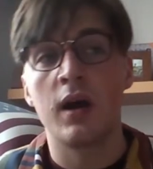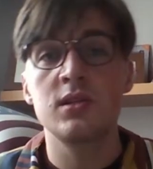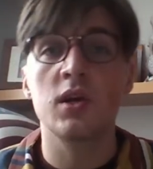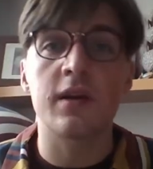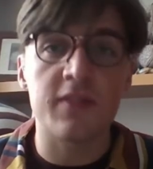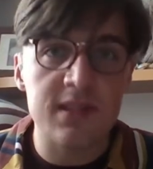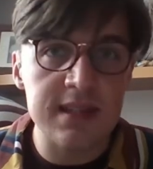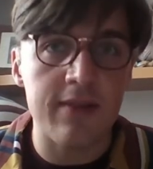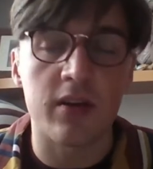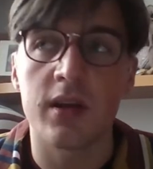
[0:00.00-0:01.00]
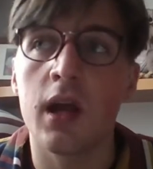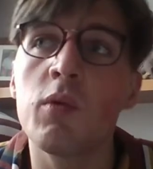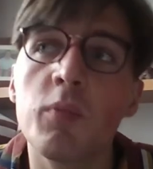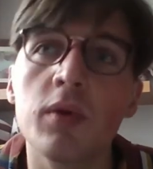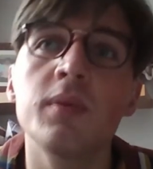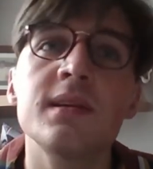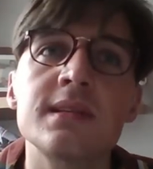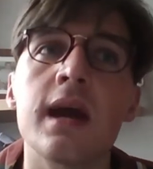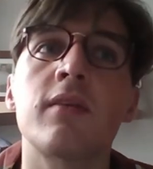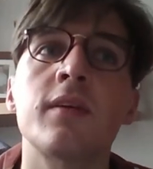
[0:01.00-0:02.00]
I took it for seven, and I would probably
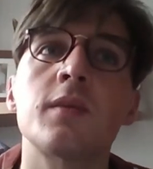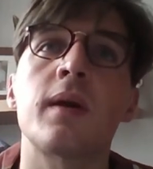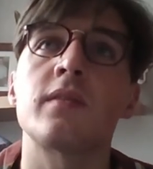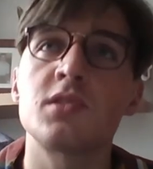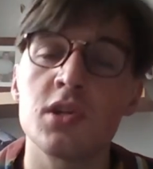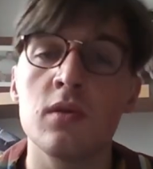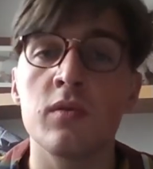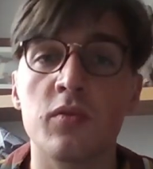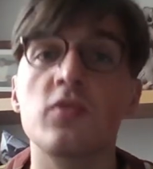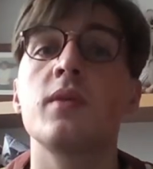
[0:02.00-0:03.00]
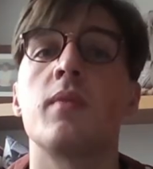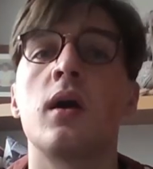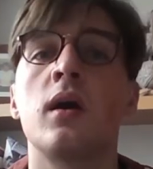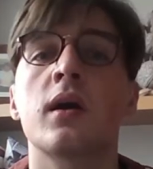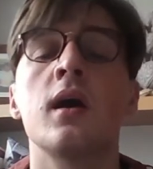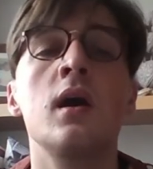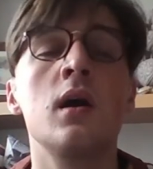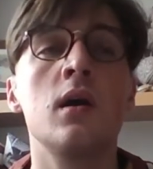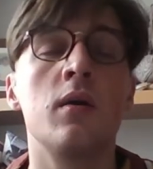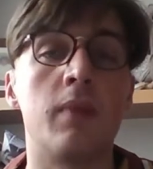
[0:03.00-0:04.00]
say around about the two, three mark
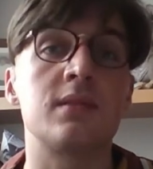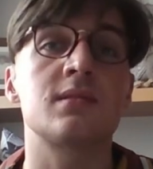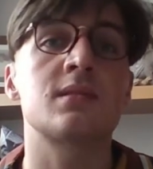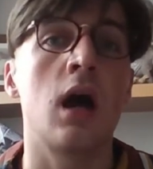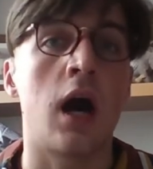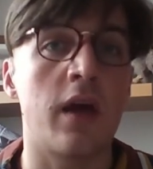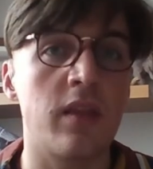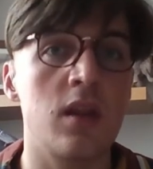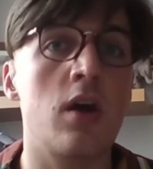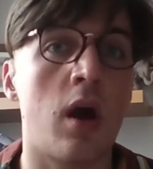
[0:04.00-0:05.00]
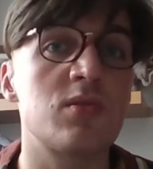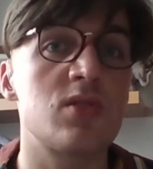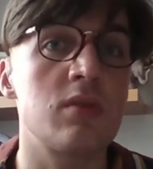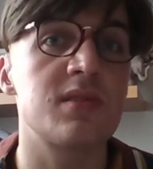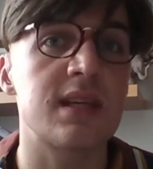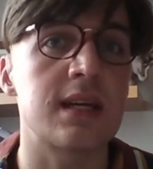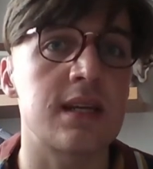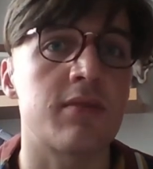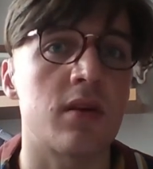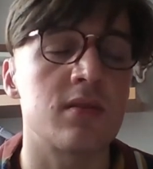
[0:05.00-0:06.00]
months, I, no I was noticing a
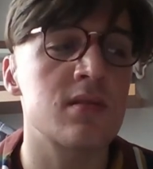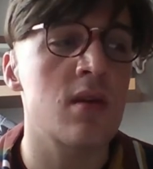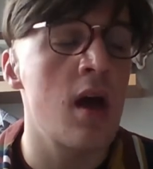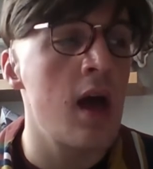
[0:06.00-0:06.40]
difference.